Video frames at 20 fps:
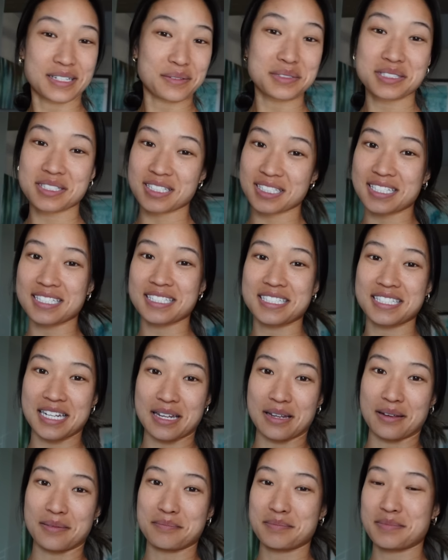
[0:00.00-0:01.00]
It was good to
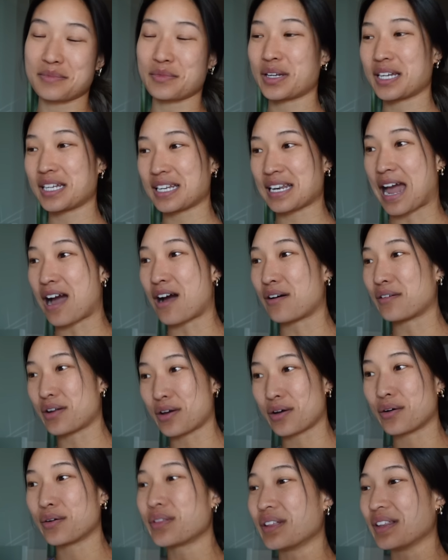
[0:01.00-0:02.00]
see. We now
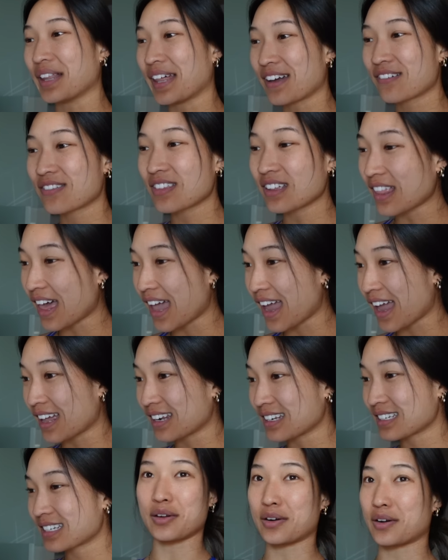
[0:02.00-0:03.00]
know the lay of the
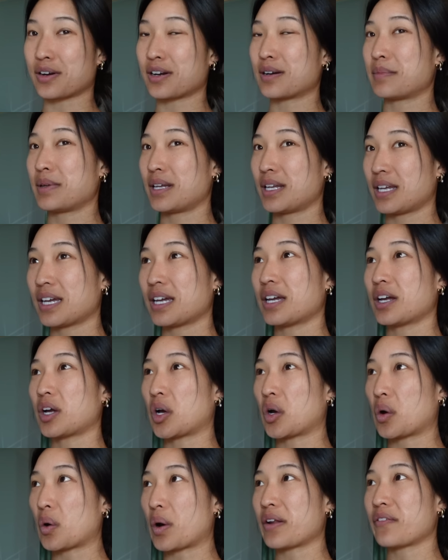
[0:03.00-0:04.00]
land. There are gonna be
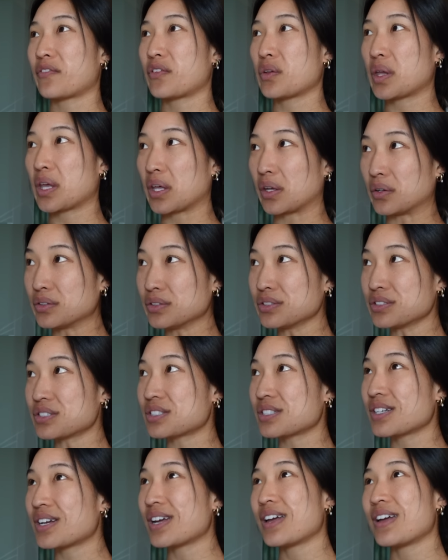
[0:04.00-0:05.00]
quite a few
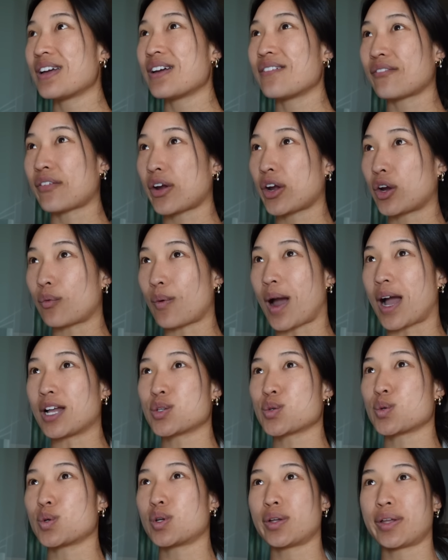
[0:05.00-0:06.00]
hills very
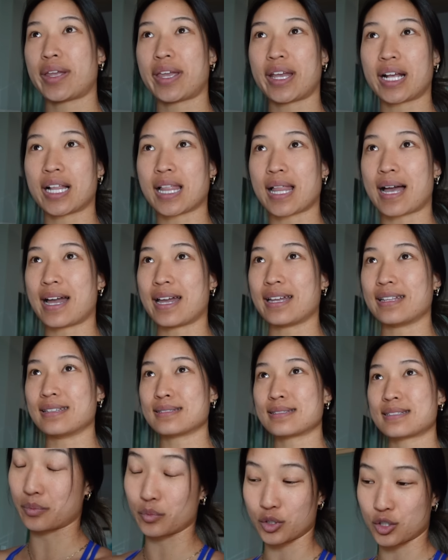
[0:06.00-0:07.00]
gradual
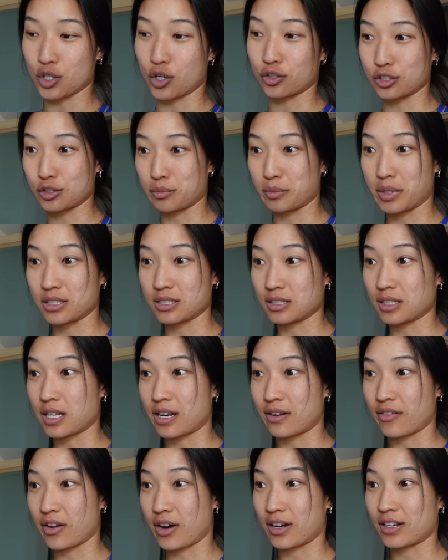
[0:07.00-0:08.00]
inclines, which also means a
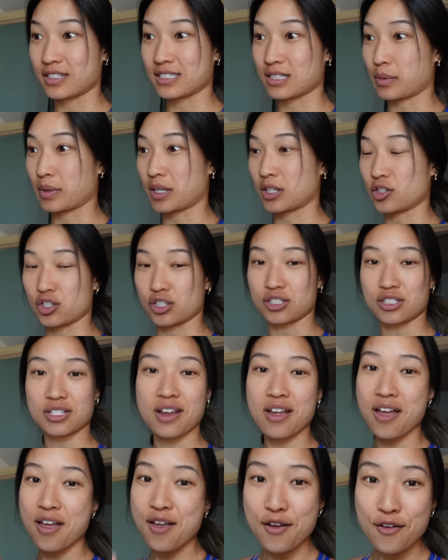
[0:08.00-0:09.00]
lot of areas that we can just
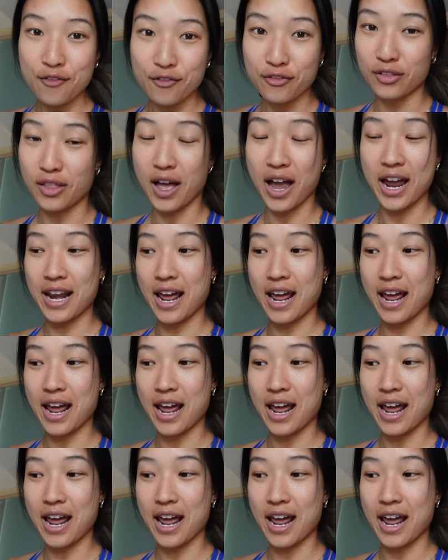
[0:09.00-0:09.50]
fly